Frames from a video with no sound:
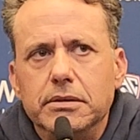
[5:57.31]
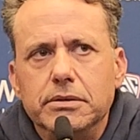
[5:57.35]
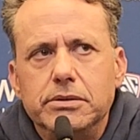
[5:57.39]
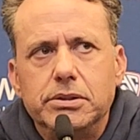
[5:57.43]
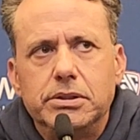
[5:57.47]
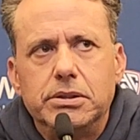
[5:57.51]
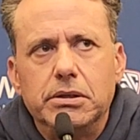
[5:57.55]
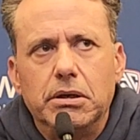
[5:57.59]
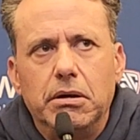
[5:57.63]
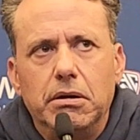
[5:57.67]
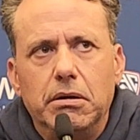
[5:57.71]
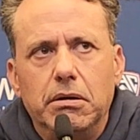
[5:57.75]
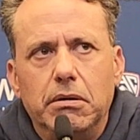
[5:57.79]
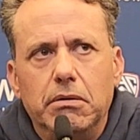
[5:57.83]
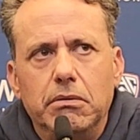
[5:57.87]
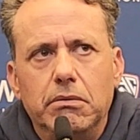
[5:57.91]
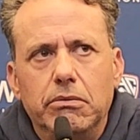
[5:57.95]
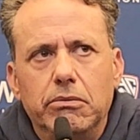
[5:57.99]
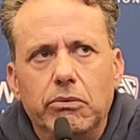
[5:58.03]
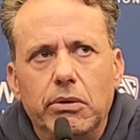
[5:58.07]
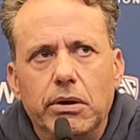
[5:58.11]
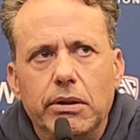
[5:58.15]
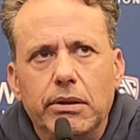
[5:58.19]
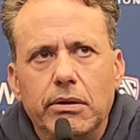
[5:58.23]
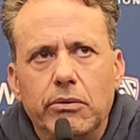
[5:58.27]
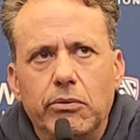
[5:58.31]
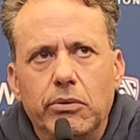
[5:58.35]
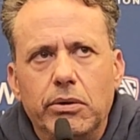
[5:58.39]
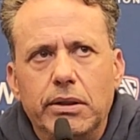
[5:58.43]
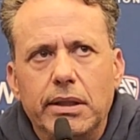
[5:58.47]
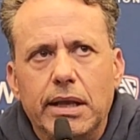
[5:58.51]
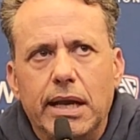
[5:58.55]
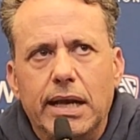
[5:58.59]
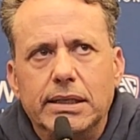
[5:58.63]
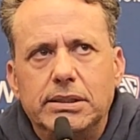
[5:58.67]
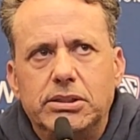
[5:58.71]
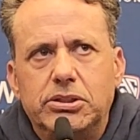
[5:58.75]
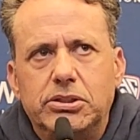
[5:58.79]
So when
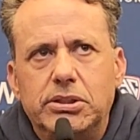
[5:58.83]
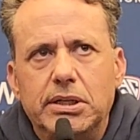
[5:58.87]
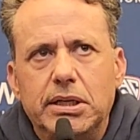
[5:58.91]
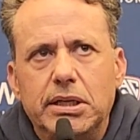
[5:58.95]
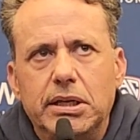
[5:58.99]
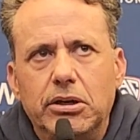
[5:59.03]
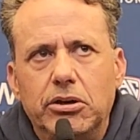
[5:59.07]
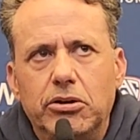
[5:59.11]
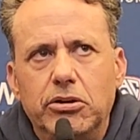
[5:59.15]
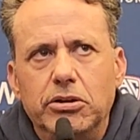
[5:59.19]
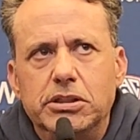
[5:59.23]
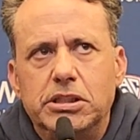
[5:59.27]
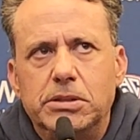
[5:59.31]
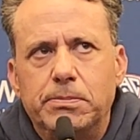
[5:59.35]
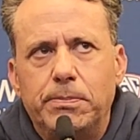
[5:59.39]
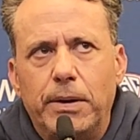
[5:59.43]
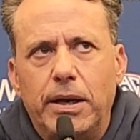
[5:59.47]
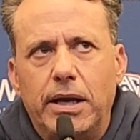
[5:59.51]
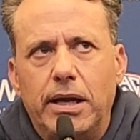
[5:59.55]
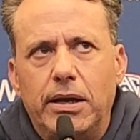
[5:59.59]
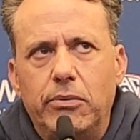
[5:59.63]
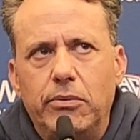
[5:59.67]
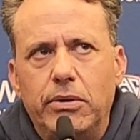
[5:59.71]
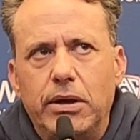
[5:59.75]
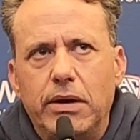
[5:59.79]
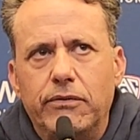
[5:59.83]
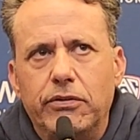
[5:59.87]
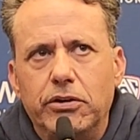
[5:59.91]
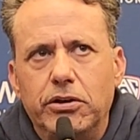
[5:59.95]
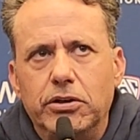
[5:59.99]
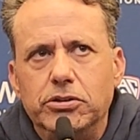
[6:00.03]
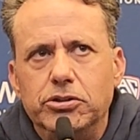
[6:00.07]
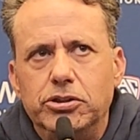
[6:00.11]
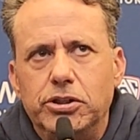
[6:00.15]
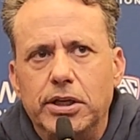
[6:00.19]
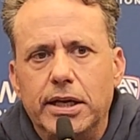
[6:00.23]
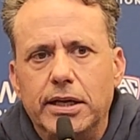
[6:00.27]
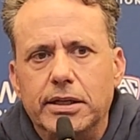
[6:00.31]
that's in a good spot, we have a
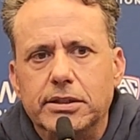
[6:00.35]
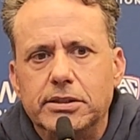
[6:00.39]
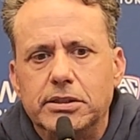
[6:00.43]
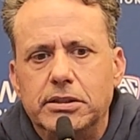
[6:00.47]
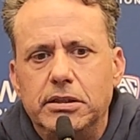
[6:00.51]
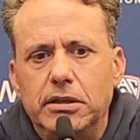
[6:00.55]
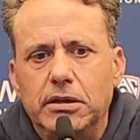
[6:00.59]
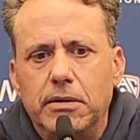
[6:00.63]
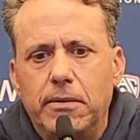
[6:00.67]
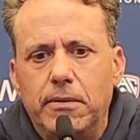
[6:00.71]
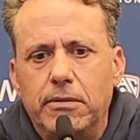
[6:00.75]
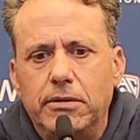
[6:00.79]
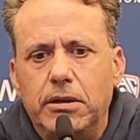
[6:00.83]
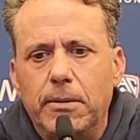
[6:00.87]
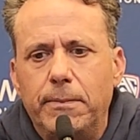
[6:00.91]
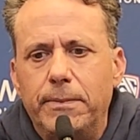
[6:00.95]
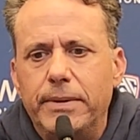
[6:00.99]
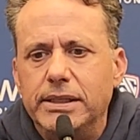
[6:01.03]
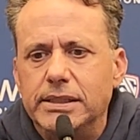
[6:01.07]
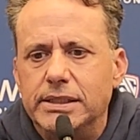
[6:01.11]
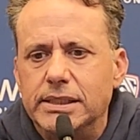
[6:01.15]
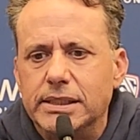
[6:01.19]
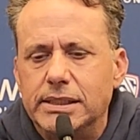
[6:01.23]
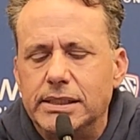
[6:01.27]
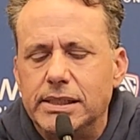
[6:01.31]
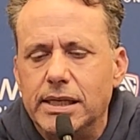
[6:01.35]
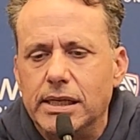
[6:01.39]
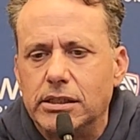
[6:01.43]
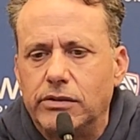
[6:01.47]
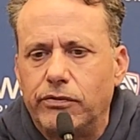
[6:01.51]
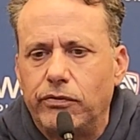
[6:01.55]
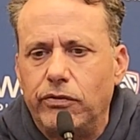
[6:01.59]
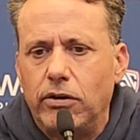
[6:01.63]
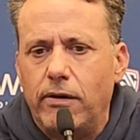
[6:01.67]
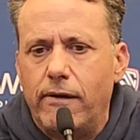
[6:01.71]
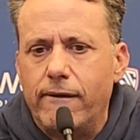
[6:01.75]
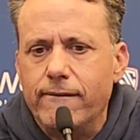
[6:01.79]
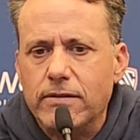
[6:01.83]
good chance to be
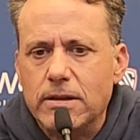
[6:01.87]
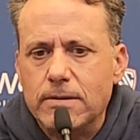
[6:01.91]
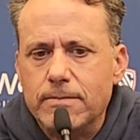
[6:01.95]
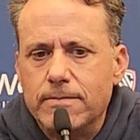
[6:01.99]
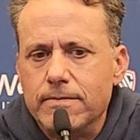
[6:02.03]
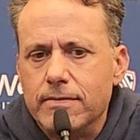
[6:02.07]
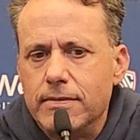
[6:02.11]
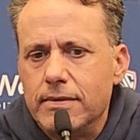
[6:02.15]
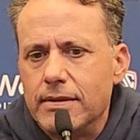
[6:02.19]
successful.